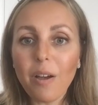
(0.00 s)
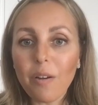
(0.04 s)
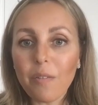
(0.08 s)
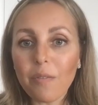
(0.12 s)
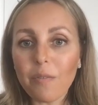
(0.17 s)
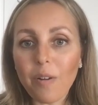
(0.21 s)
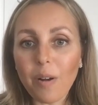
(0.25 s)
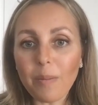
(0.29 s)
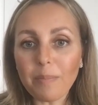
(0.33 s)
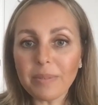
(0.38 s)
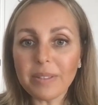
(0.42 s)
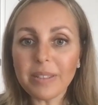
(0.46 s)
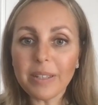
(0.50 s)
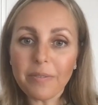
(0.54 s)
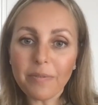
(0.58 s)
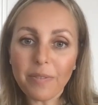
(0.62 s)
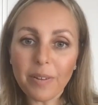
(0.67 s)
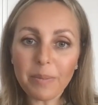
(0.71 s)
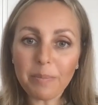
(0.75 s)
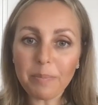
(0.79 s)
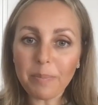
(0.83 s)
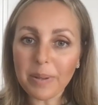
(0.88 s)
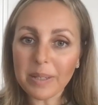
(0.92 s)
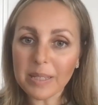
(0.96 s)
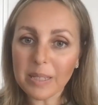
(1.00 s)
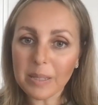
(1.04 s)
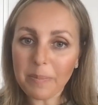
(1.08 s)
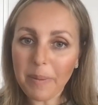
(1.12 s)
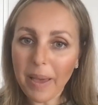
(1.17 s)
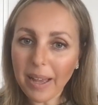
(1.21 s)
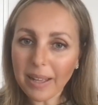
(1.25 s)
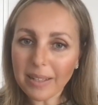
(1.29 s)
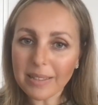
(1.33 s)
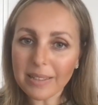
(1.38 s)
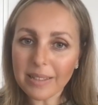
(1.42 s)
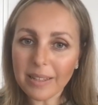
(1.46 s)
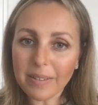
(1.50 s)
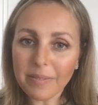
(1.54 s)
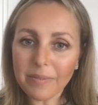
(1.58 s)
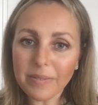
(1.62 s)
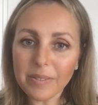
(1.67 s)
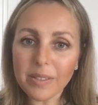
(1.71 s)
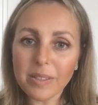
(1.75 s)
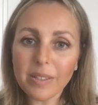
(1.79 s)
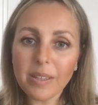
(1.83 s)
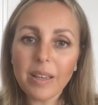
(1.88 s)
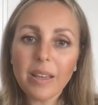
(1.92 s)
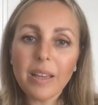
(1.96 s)
from different
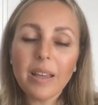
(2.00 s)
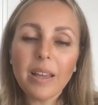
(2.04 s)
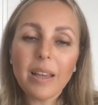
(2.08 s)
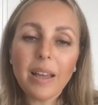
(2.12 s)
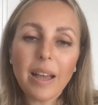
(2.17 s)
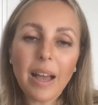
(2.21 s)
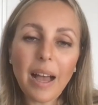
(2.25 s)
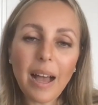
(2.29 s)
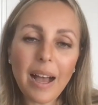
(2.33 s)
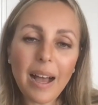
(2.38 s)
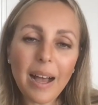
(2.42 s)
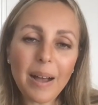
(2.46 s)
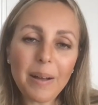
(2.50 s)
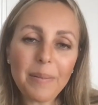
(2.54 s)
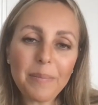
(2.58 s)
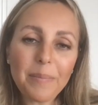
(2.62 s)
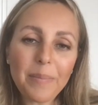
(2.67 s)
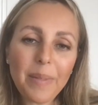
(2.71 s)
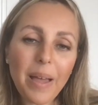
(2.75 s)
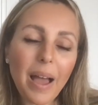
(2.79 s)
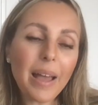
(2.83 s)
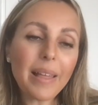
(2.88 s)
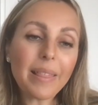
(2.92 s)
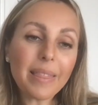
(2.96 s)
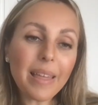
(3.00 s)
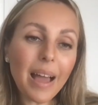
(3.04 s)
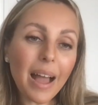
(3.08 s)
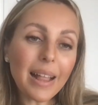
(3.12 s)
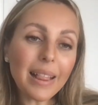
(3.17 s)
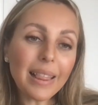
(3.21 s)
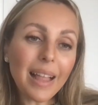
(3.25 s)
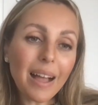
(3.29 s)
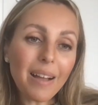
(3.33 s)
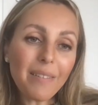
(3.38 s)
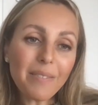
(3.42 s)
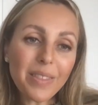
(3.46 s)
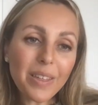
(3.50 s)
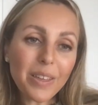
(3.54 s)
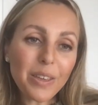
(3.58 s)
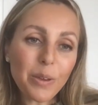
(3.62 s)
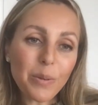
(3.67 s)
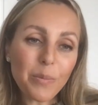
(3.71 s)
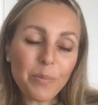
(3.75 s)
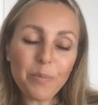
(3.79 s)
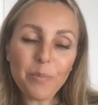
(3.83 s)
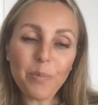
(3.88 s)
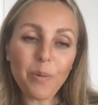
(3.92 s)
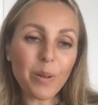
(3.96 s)
perspectives. I love that
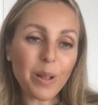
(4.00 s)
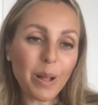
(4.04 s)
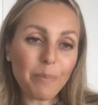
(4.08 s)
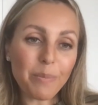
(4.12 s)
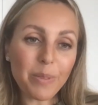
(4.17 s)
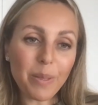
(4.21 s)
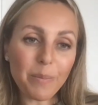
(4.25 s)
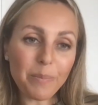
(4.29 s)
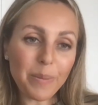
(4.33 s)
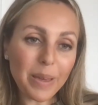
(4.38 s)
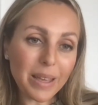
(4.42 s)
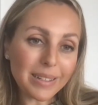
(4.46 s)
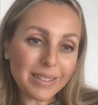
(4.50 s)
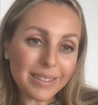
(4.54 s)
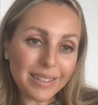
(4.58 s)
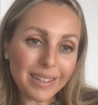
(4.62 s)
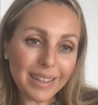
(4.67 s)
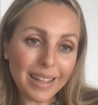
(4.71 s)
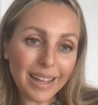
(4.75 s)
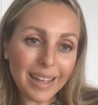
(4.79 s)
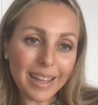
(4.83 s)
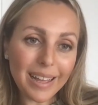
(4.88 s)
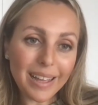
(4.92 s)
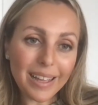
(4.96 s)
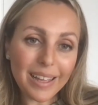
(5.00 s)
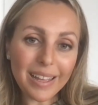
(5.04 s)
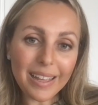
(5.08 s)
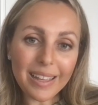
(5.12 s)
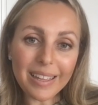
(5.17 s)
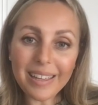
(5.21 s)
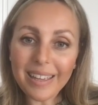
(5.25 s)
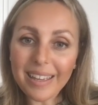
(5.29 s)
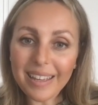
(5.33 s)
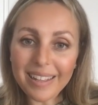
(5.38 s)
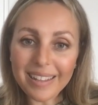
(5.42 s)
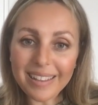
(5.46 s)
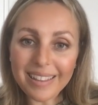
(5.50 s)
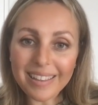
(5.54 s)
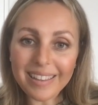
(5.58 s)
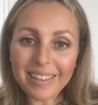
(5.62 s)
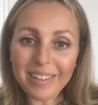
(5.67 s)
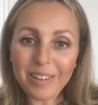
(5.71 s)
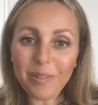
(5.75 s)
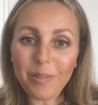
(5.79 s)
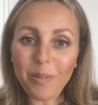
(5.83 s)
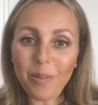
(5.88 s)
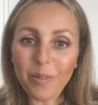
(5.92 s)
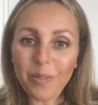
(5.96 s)
you brought up the Pintele Yid,
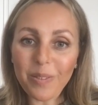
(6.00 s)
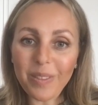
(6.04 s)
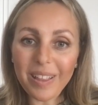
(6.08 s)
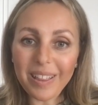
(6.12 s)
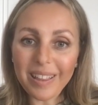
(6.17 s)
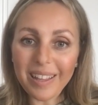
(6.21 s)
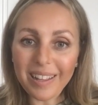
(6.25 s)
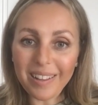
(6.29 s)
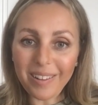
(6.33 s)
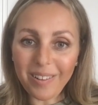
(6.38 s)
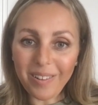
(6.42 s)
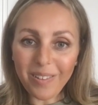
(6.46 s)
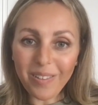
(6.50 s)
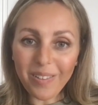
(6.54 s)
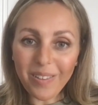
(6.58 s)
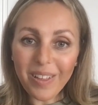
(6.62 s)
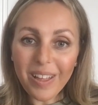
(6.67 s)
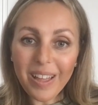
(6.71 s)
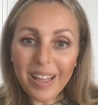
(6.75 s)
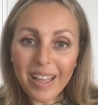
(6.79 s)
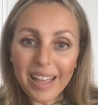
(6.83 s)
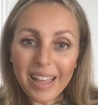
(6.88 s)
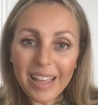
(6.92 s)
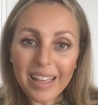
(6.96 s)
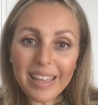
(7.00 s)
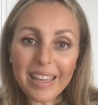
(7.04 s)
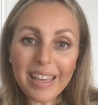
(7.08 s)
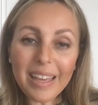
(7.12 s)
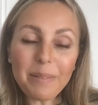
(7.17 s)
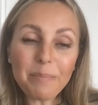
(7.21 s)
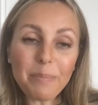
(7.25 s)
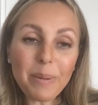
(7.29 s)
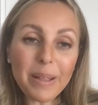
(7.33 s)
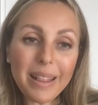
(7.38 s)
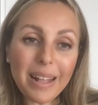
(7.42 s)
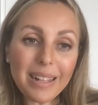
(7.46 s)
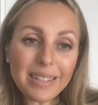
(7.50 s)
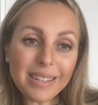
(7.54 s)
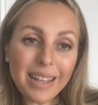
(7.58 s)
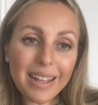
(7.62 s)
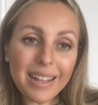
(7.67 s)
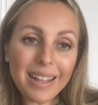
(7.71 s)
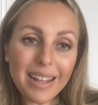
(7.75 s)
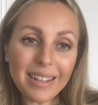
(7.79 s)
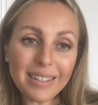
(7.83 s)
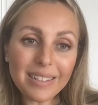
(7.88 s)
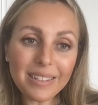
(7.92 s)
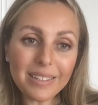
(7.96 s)
the little Yid, but that's
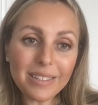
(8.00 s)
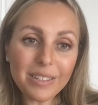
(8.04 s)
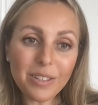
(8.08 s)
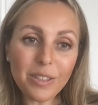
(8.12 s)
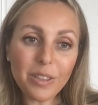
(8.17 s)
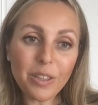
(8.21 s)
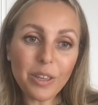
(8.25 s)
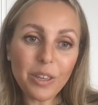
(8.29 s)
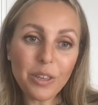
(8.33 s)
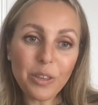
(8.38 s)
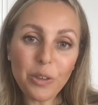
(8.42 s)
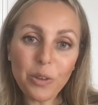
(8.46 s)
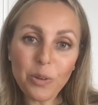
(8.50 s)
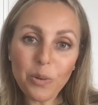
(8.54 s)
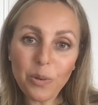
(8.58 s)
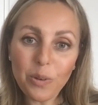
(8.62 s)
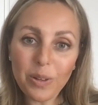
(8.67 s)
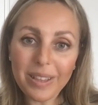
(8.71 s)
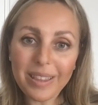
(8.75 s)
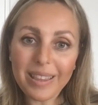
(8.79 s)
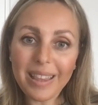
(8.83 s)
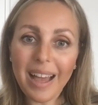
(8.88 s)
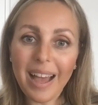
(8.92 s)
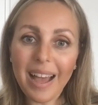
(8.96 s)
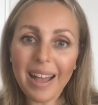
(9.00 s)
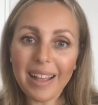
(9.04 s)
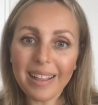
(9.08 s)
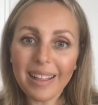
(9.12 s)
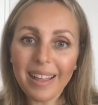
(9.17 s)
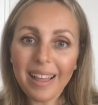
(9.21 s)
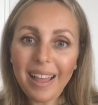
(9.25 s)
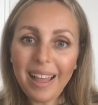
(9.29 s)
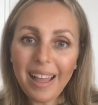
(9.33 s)
connected to the Yud, that